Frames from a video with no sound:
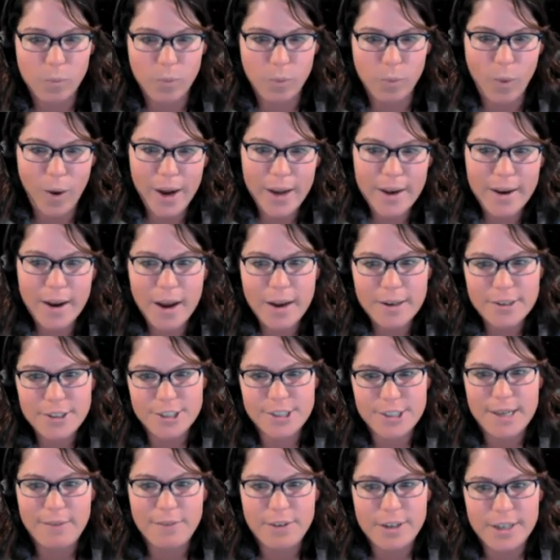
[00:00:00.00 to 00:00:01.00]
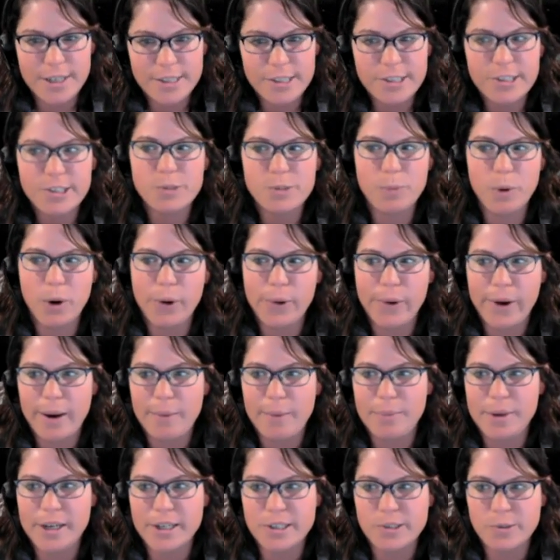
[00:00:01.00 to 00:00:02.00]
why not just have a distance
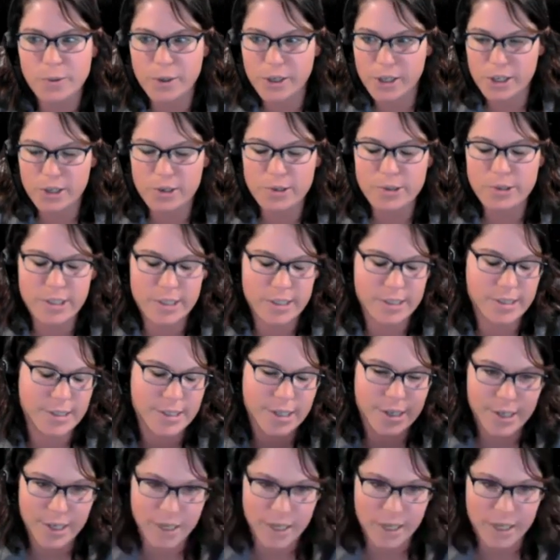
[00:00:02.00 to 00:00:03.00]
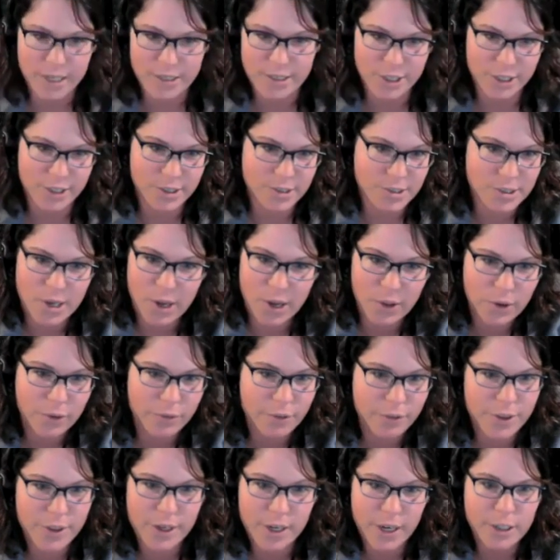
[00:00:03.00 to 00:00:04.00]
program because we're used to sending interns all
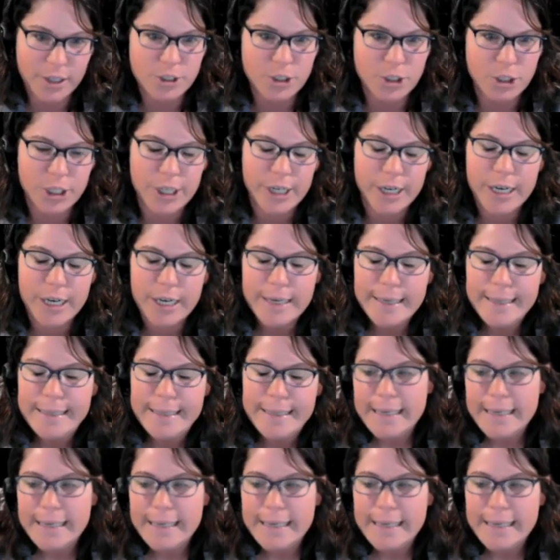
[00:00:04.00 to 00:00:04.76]
over the country